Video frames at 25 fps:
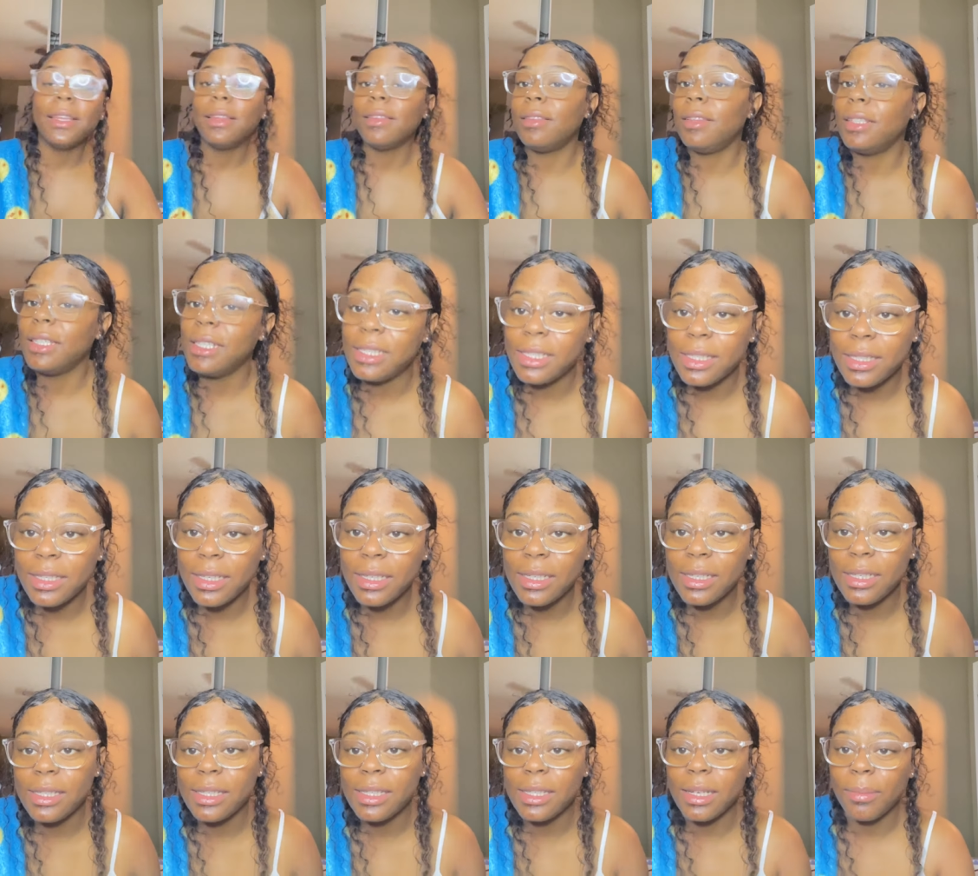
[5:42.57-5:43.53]
This
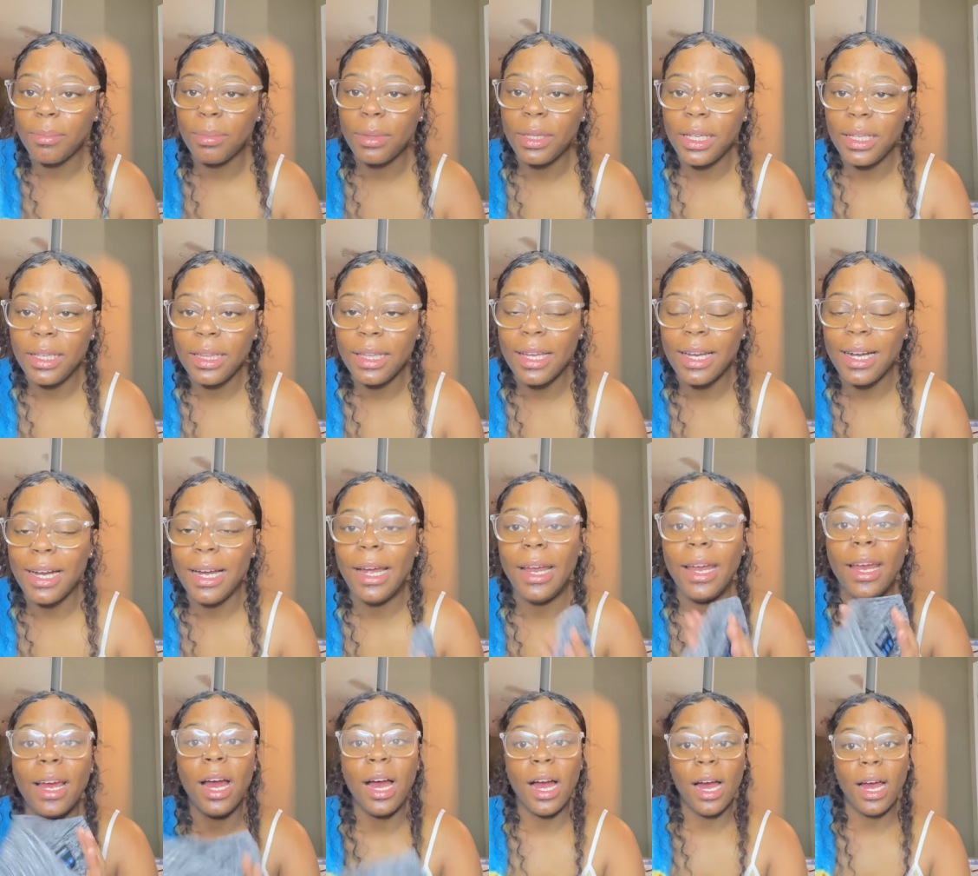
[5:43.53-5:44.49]
is something that I
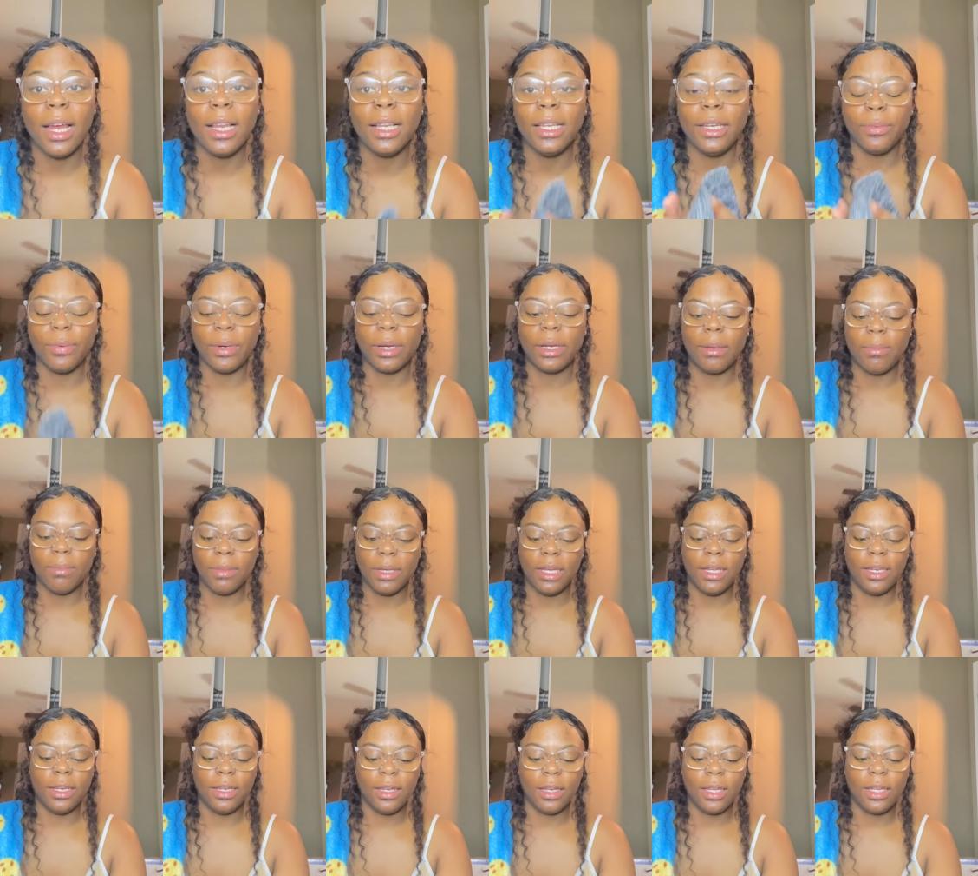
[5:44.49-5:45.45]
highly
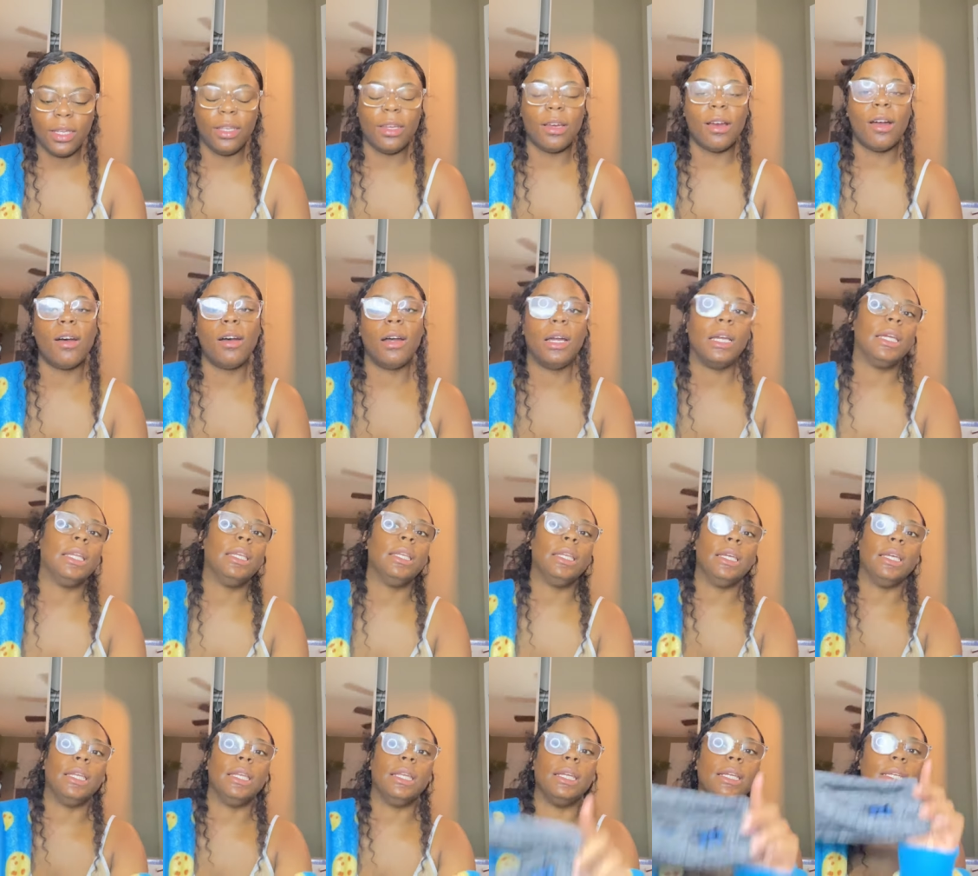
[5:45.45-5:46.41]
recommend, y'all, and
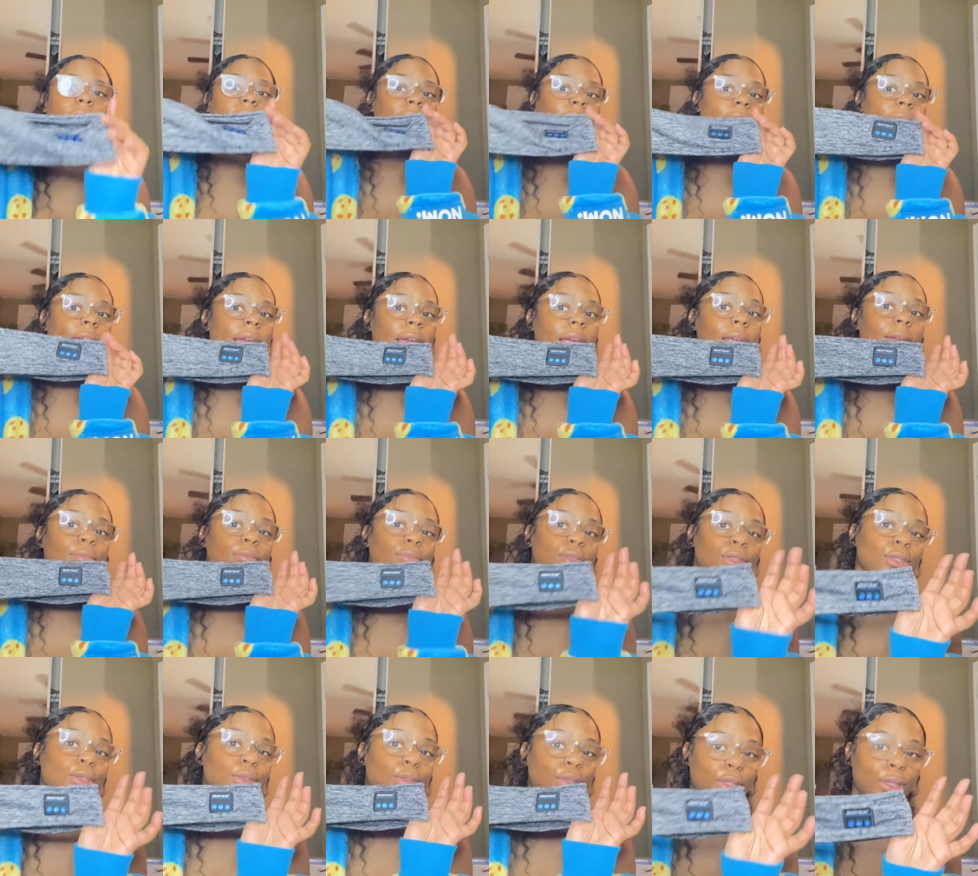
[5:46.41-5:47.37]
it is a
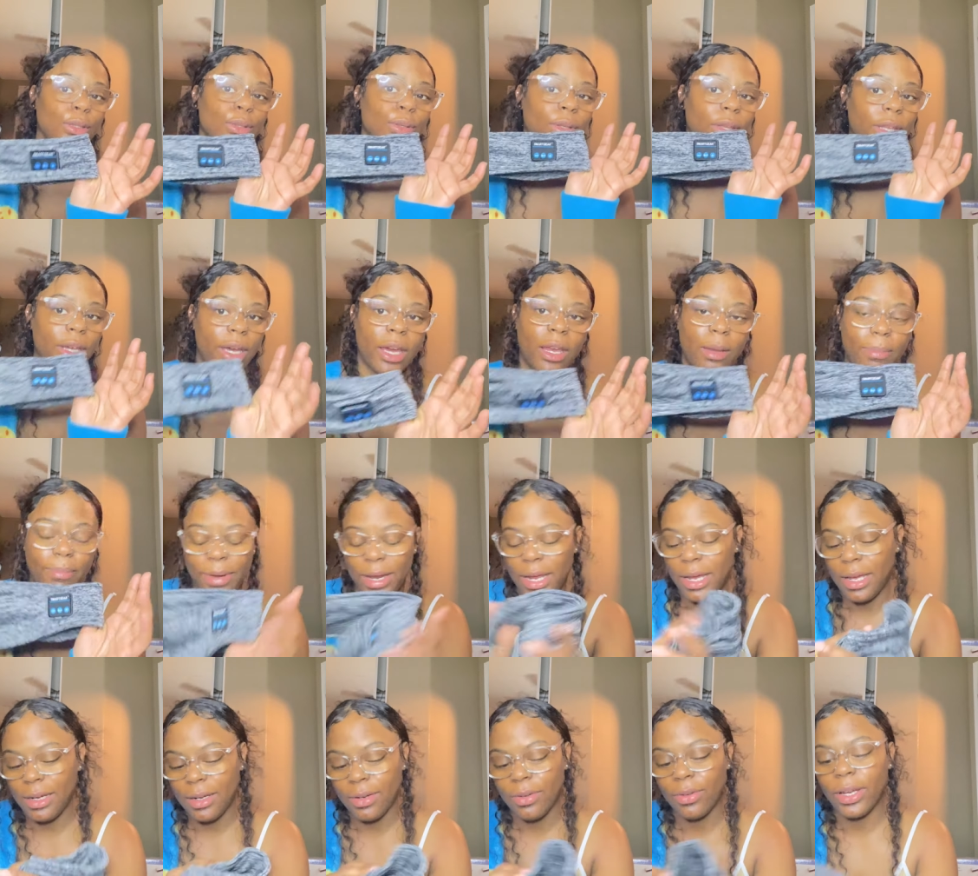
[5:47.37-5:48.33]
Bluetooth
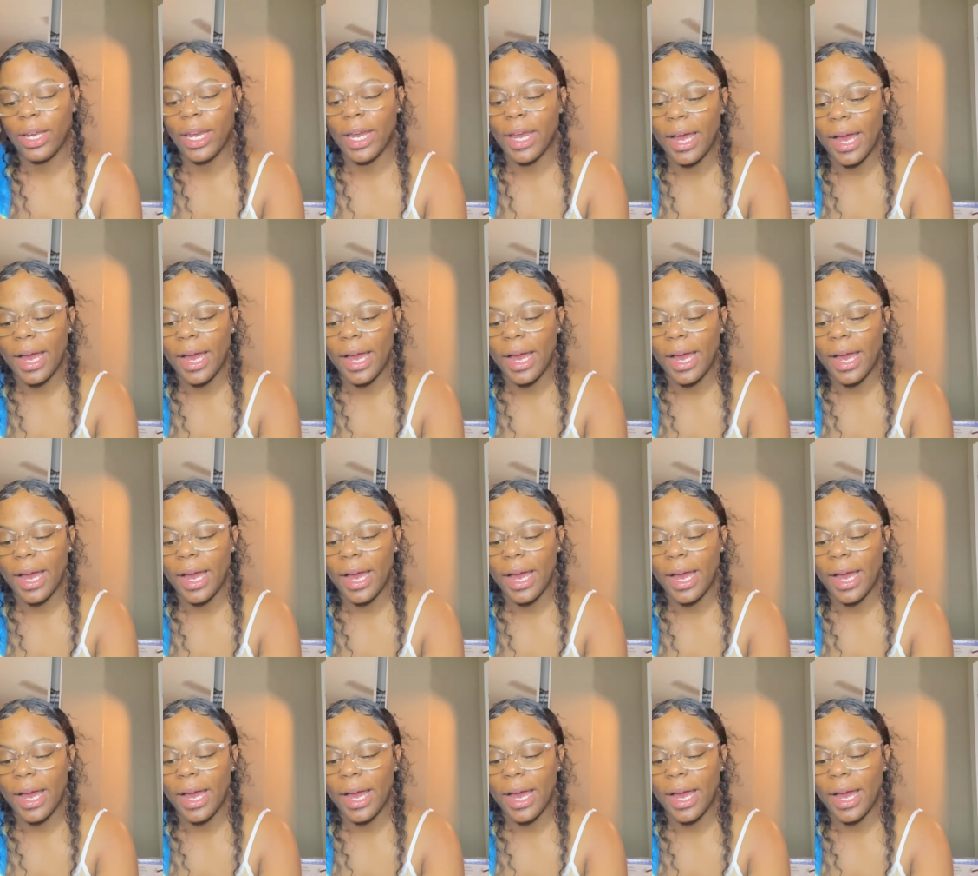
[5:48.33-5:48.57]
headband, okay?